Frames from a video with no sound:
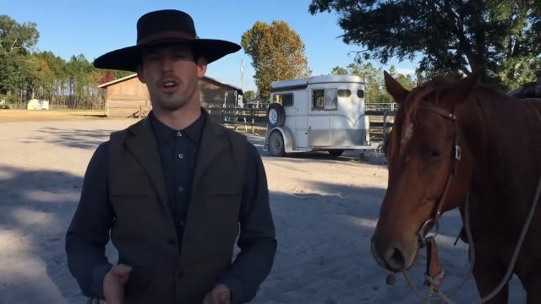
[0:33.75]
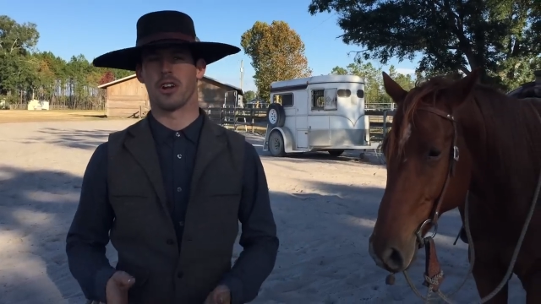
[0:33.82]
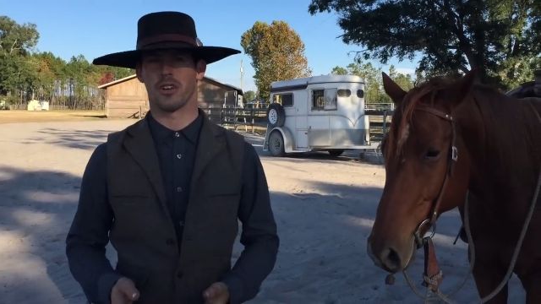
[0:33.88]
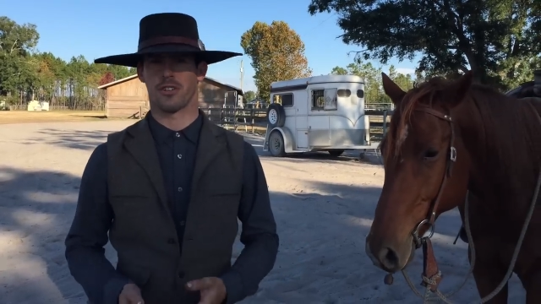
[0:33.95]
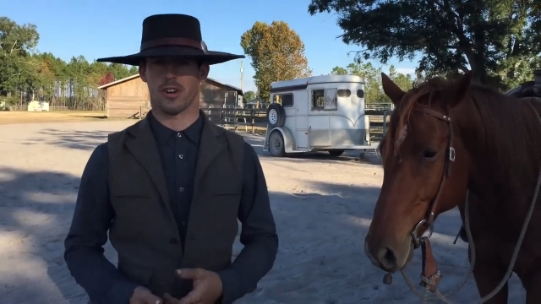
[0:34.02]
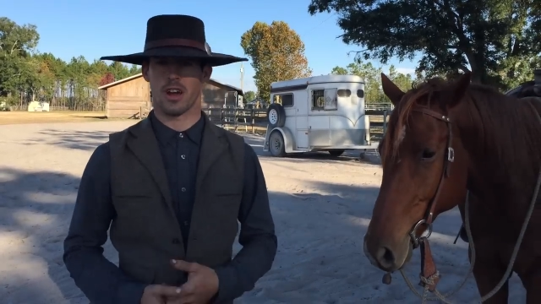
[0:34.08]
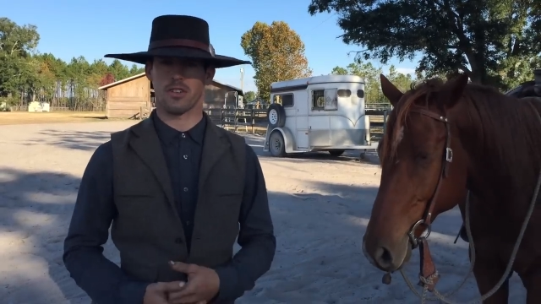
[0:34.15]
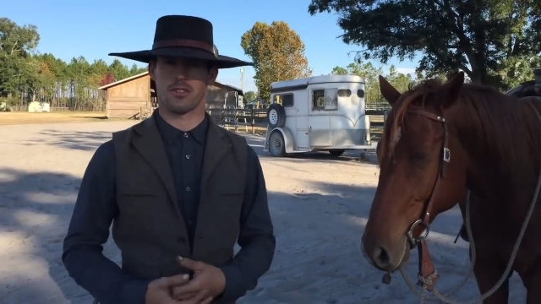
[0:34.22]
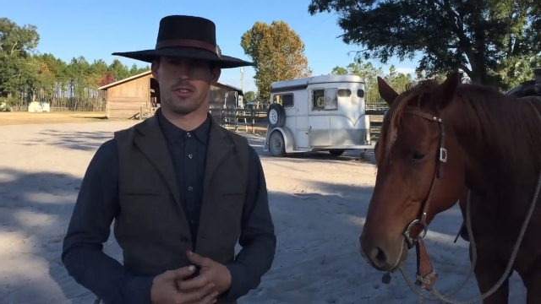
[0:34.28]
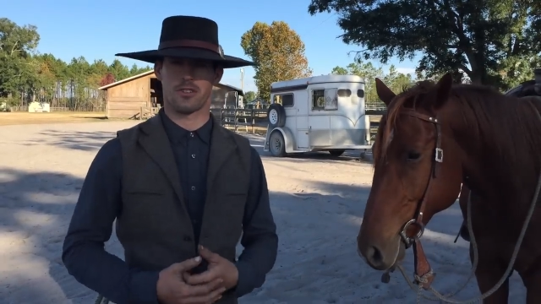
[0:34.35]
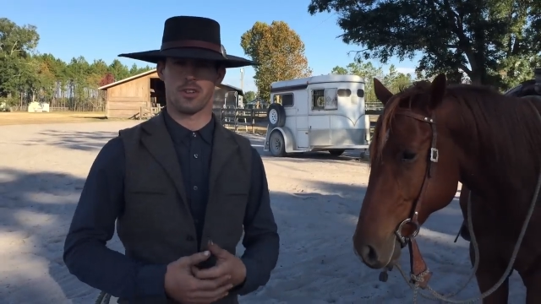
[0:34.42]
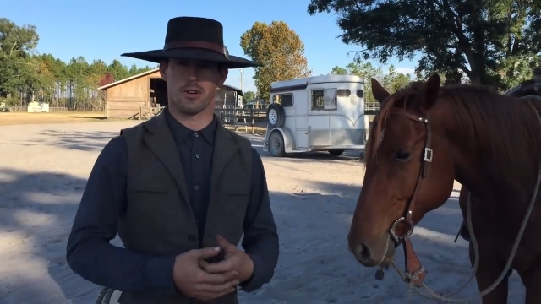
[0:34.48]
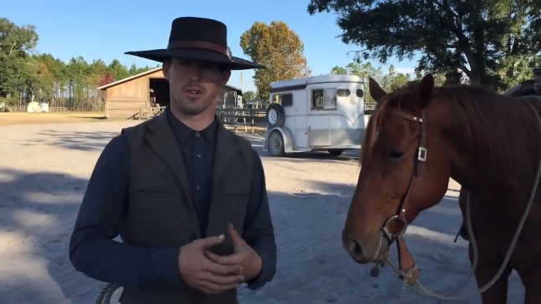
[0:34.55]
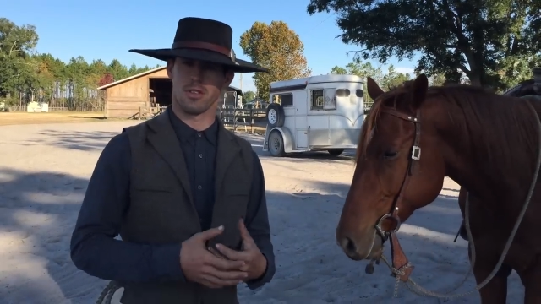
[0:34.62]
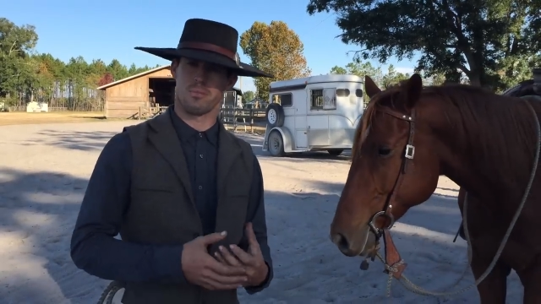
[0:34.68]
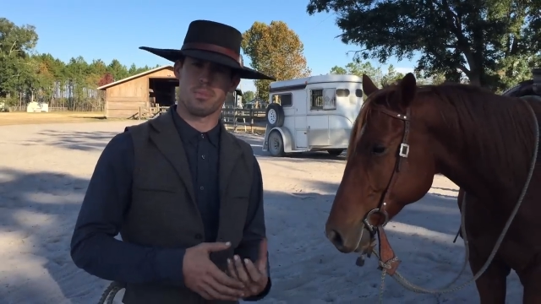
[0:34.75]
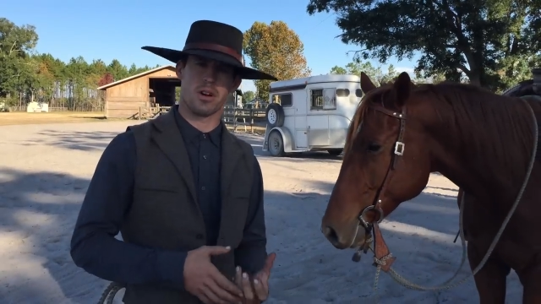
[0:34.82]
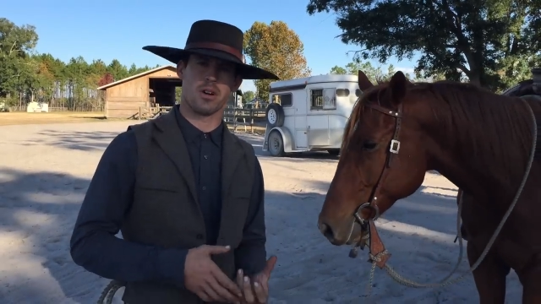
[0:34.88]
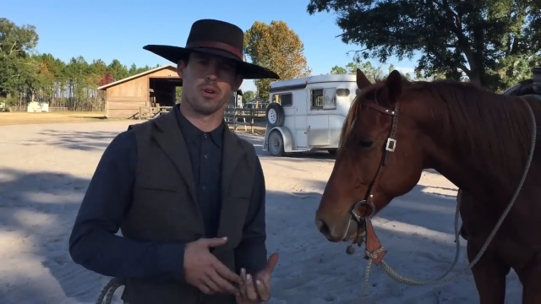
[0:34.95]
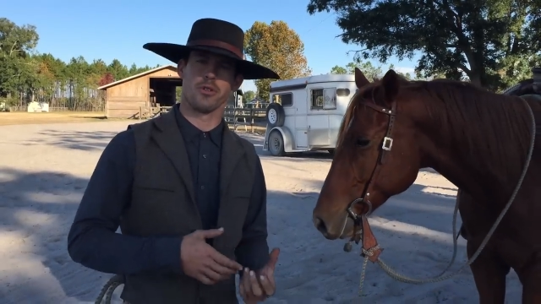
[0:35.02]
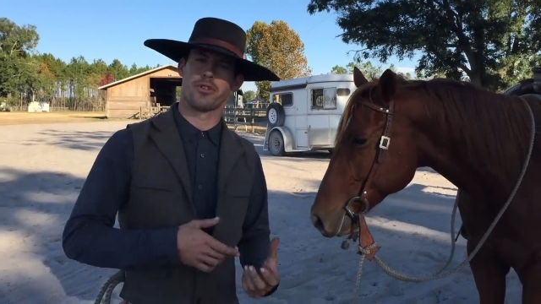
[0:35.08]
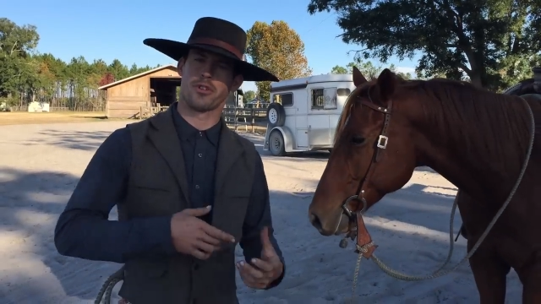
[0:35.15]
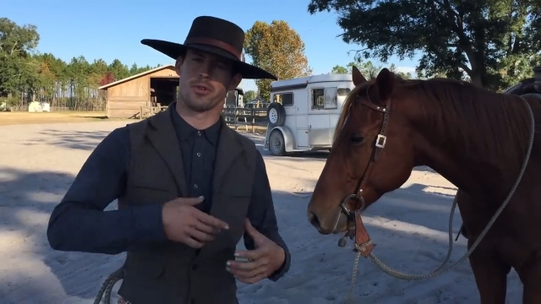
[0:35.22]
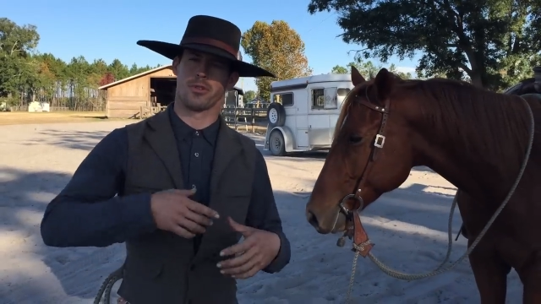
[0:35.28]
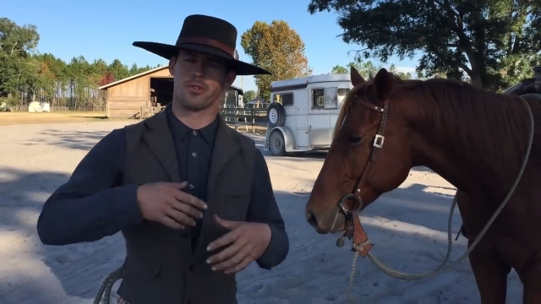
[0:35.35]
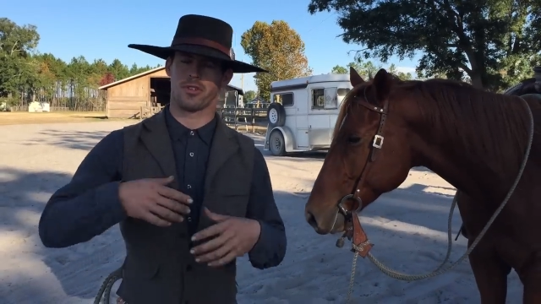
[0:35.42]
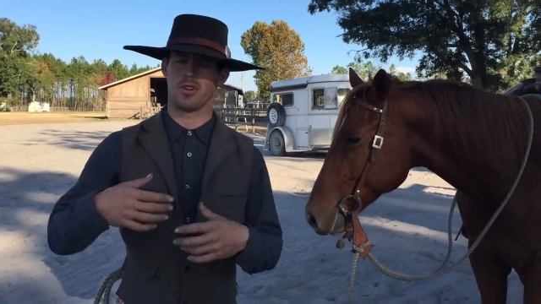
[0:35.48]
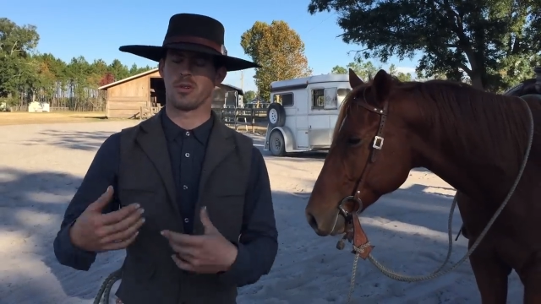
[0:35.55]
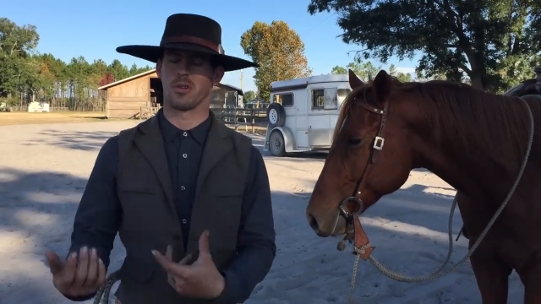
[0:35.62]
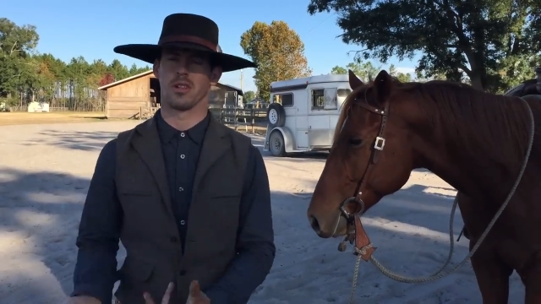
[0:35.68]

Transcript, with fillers: He tries to turn the barrel too soon